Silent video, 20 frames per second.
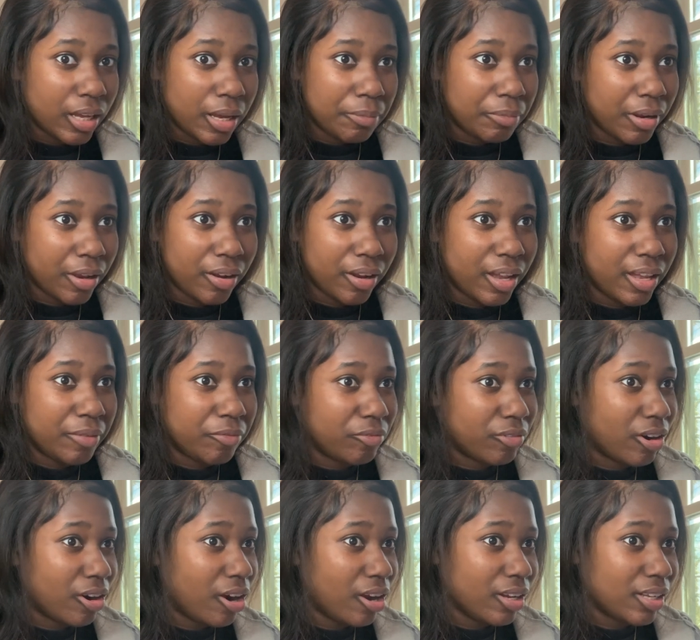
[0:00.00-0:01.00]
I'm not, and
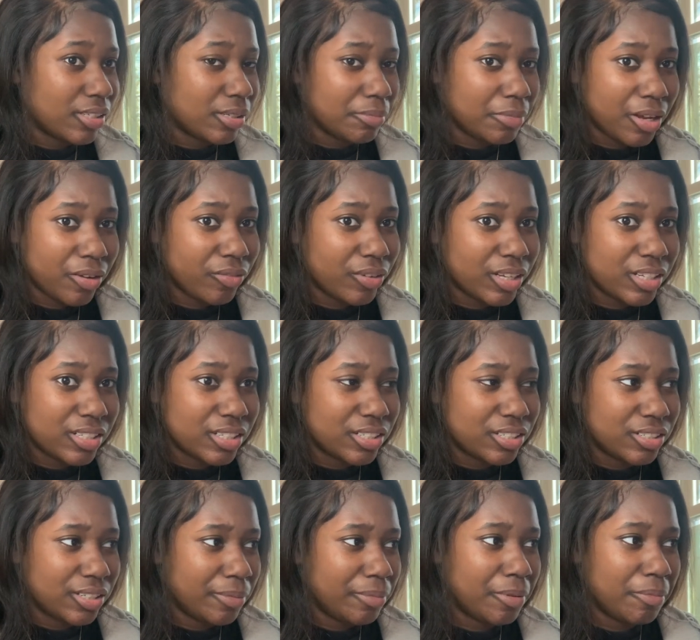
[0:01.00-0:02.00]
regardless, I'm not ready to
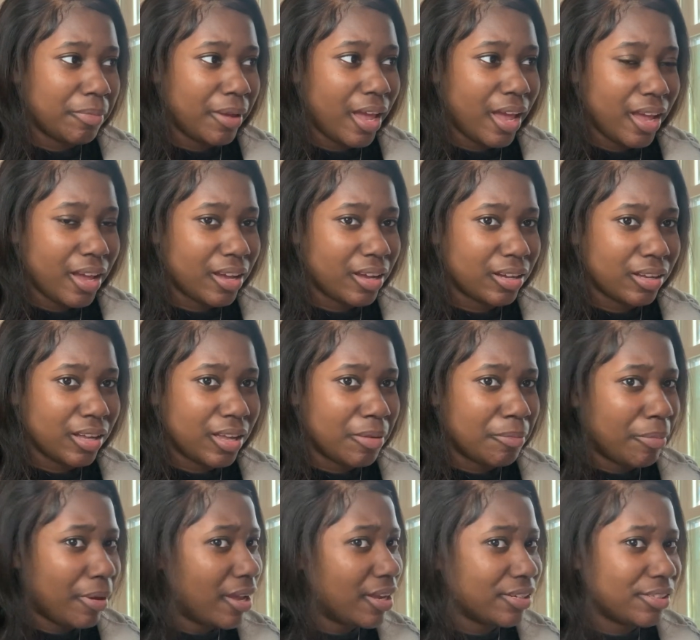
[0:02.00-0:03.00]
ship it back and
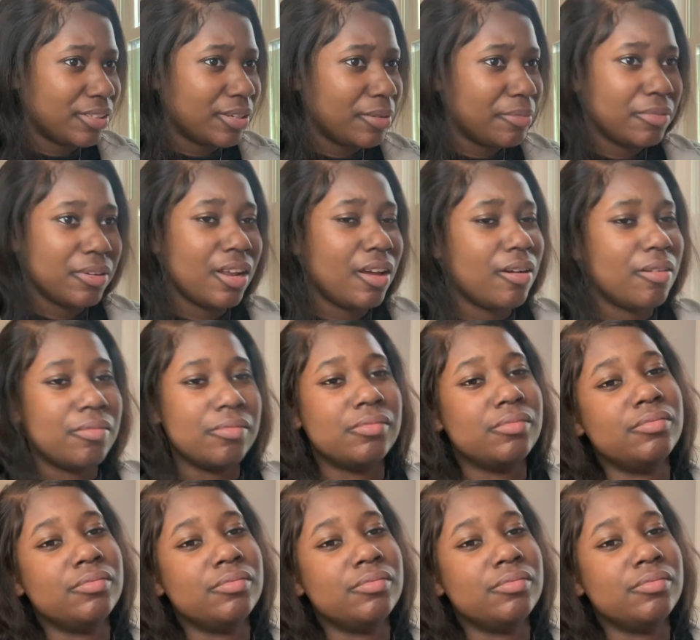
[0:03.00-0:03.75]
pay ship. No.